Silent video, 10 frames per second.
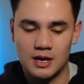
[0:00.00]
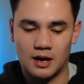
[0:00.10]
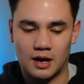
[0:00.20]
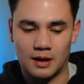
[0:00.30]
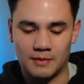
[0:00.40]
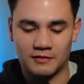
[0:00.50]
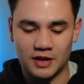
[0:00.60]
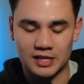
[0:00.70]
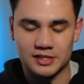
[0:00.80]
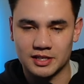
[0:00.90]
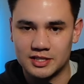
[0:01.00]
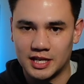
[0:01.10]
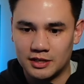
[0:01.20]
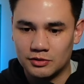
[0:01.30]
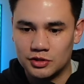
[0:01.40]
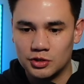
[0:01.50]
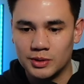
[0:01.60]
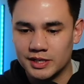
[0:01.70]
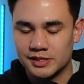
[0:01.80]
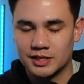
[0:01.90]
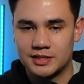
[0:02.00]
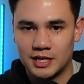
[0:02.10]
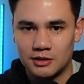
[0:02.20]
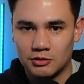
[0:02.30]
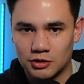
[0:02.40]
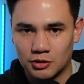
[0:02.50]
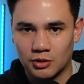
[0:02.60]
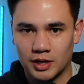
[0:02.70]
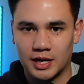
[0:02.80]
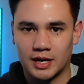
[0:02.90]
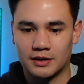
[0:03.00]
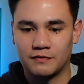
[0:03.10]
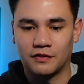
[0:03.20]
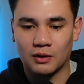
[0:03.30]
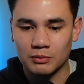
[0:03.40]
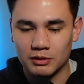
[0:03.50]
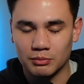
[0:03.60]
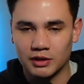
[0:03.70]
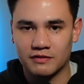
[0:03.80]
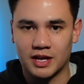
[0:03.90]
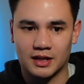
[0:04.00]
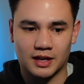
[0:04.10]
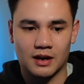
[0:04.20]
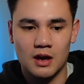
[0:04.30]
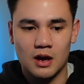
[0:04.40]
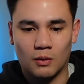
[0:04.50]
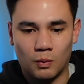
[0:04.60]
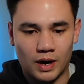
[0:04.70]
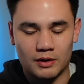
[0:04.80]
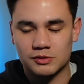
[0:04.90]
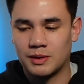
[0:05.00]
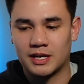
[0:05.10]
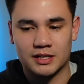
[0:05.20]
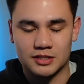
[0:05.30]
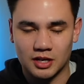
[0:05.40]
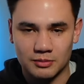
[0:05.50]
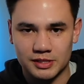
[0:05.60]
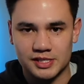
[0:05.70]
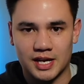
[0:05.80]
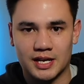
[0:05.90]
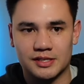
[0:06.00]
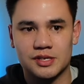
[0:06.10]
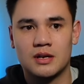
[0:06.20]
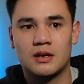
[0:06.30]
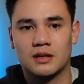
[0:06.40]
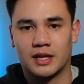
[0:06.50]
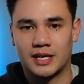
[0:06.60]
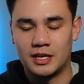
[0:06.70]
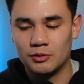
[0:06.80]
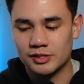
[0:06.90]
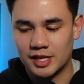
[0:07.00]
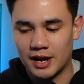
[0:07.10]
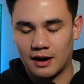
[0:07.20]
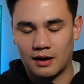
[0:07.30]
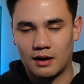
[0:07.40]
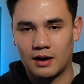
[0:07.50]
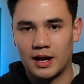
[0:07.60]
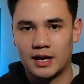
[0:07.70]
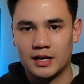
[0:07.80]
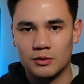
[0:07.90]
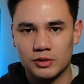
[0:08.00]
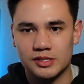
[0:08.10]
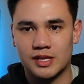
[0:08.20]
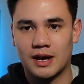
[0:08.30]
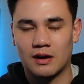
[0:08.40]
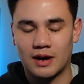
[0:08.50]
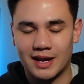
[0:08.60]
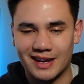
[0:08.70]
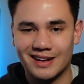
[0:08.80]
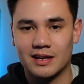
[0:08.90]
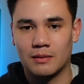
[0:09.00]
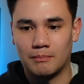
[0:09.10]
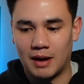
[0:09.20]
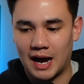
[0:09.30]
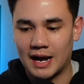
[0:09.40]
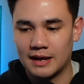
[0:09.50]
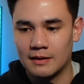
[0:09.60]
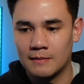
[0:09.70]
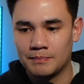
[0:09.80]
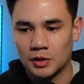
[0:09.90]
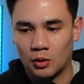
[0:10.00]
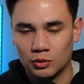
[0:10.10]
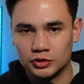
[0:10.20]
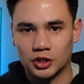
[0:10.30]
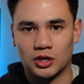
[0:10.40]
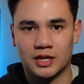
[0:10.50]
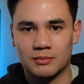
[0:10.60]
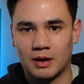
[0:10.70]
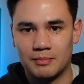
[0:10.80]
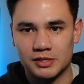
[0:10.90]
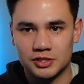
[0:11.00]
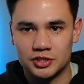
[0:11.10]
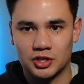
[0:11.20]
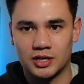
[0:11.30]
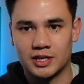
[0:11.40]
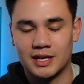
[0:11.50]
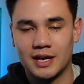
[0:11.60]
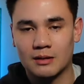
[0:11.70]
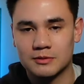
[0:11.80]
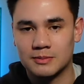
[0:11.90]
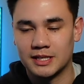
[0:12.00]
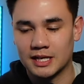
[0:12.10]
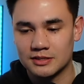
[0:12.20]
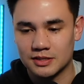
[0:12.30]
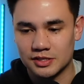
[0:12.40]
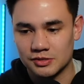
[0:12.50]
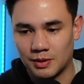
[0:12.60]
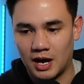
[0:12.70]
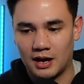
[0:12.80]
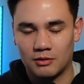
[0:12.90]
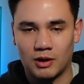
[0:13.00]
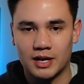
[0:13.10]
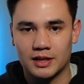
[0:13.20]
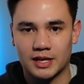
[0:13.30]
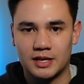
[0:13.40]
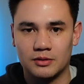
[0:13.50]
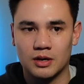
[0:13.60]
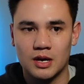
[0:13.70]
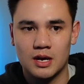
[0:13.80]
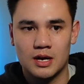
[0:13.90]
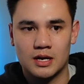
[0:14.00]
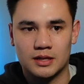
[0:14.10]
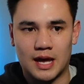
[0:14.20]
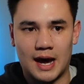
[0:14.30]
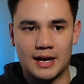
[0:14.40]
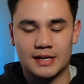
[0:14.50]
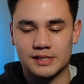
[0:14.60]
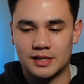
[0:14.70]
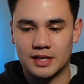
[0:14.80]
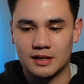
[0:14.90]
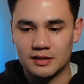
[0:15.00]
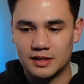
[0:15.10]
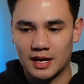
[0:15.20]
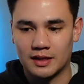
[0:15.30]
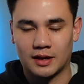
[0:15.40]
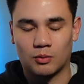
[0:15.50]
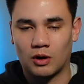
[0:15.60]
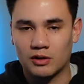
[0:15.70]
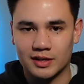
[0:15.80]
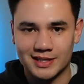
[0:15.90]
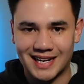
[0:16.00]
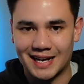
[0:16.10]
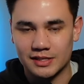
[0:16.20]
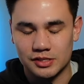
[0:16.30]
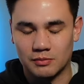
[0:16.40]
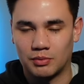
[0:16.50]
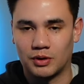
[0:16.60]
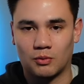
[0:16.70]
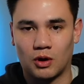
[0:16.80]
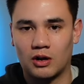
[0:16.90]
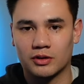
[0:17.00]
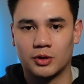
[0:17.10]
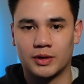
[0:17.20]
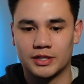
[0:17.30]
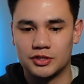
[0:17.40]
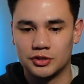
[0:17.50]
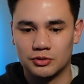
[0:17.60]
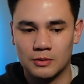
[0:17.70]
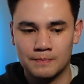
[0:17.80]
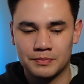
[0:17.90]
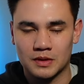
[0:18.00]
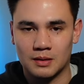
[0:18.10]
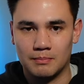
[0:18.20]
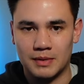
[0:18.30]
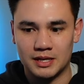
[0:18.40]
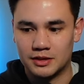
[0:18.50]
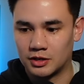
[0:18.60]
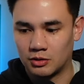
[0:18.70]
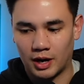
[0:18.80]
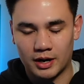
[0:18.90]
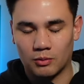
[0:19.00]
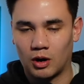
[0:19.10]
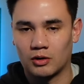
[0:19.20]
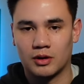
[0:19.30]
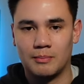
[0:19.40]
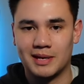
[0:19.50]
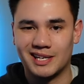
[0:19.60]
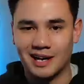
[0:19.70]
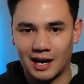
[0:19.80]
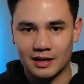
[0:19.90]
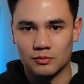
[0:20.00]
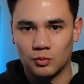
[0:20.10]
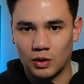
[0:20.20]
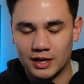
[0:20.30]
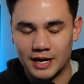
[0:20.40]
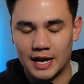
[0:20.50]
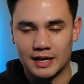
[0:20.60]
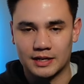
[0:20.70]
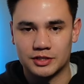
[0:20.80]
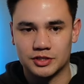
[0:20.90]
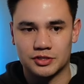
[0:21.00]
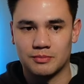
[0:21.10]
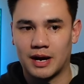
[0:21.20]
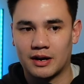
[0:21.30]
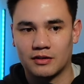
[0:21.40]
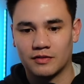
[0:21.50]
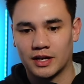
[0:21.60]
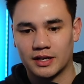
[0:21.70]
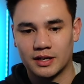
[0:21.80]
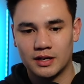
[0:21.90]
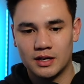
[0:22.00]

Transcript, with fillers: Um, if God's going to take you to it, he's going to take you through it. And I firmly believe that like when I was making a ton of mistakes, like he was there and he was there in my whole journey in my business journey and he helped me get to this spot, right? Like he that is at the end of the day, like we're all going to die at some point. We're all going to meet the creator. We're all going to meet God at one day. And it's just a matter of like,